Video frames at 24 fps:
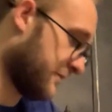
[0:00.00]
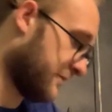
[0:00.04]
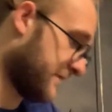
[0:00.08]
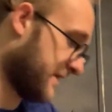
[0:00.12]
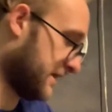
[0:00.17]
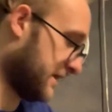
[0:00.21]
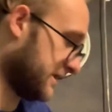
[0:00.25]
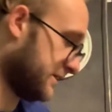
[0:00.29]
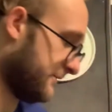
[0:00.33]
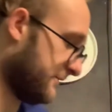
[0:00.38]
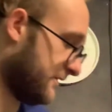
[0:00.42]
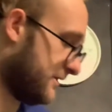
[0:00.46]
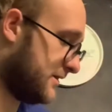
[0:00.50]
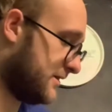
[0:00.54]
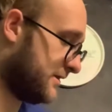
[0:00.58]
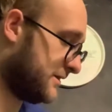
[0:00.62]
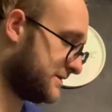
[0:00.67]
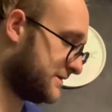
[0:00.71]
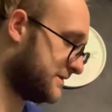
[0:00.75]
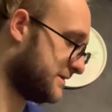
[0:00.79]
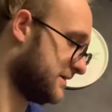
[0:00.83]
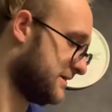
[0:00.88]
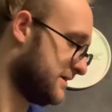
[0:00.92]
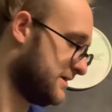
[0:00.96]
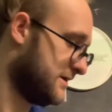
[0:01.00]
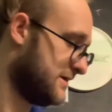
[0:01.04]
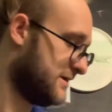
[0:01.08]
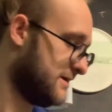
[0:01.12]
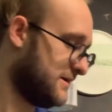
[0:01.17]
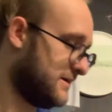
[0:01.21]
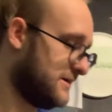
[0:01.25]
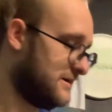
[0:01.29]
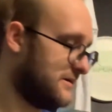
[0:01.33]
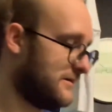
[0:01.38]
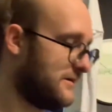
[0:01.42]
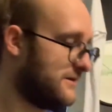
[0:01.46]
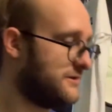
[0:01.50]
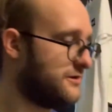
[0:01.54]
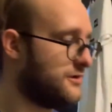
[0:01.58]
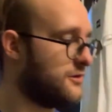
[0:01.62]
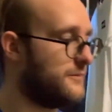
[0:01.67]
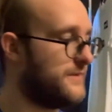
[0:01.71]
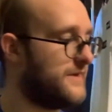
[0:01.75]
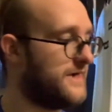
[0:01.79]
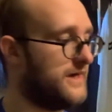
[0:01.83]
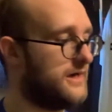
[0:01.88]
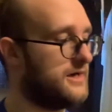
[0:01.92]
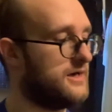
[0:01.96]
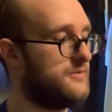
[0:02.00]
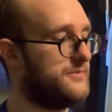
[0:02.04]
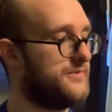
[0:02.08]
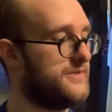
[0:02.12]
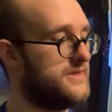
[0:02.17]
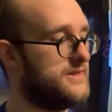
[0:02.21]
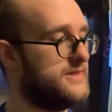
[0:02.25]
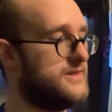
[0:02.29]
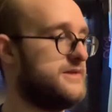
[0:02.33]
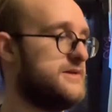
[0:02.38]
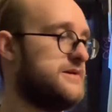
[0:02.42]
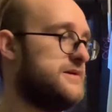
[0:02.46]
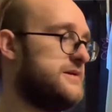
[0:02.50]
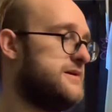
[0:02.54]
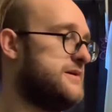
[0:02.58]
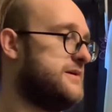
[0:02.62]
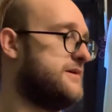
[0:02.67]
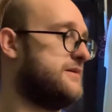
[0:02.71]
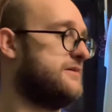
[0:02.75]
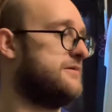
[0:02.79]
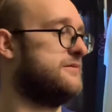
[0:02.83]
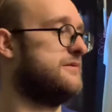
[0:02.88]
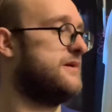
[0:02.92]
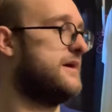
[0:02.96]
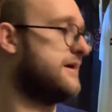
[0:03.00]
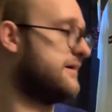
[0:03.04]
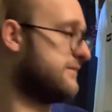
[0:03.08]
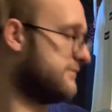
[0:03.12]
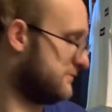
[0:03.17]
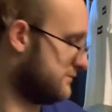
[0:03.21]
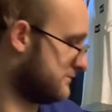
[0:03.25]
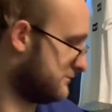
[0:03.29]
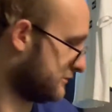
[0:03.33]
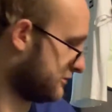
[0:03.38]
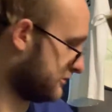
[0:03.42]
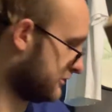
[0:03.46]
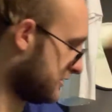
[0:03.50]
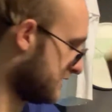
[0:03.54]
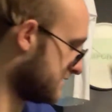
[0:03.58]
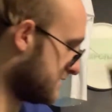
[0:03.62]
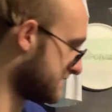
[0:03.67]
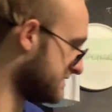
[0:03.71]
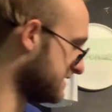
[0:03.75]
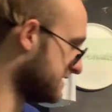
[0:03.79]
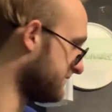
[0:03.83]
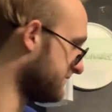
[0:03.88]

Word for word: back in the box. Let's go back up in the closet